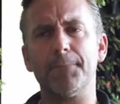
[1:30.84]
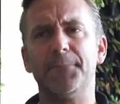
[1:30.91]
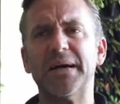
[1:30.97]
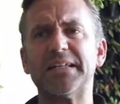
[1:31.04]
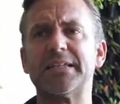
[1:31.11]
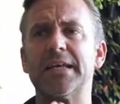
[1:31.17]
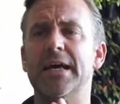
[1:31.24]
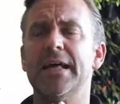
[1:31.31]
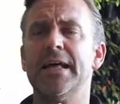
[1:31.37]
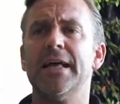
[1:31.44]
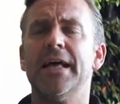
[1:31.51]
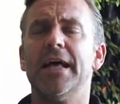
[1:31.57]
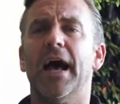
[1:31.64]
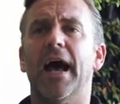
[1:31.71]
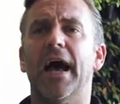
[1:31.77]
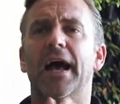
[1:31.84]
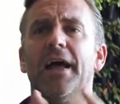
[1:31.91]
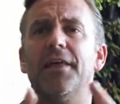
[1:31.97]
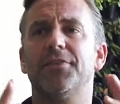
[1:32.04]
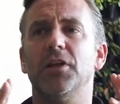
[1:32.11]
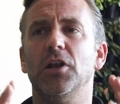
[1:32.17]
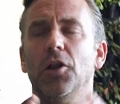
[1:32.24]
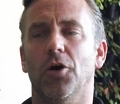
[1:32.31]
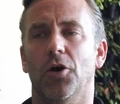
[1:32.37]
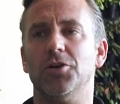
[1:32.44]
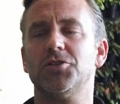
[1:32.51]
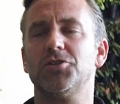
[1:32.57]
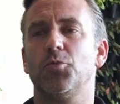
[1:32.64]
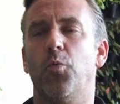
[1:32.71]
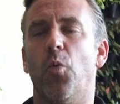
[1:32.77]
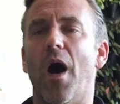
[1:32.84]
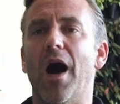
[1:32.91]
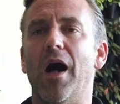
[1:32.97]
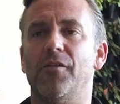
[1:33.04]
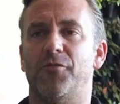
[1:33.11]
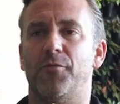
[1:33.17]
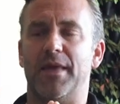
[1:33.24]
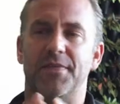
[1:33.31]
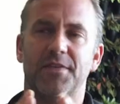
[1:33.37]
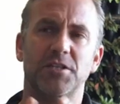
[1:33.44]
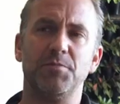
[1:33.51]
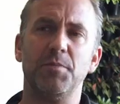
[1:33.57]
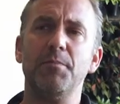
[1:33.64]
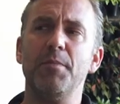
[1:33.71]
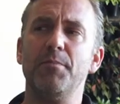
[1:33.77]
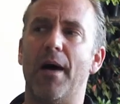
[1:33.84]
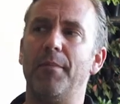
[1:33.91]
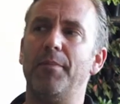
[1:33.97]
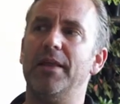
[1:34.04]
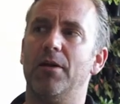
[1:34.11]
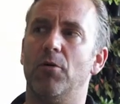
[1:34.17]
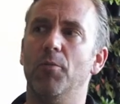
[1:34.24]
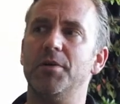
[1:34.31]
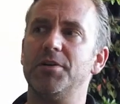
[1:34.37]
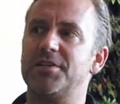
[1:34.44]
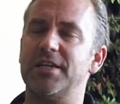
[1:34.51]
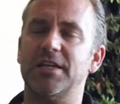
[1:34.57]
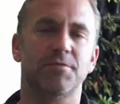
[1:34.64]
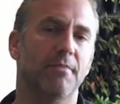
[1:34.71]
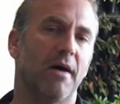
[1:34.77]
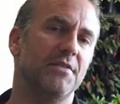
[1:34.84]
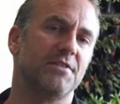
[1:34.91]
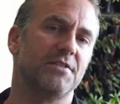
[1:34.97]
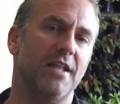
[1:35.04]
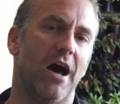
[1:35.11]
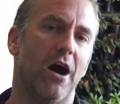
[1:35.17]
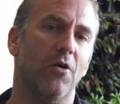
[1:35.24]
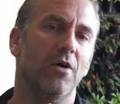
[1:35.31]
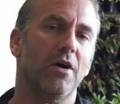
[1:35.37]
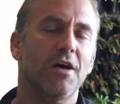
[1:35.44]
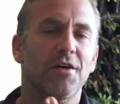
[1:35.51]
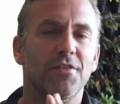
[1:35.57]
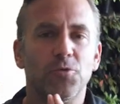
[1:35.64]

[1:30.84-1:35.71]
But the last while for me, and this has been bubbling almost 6 months now,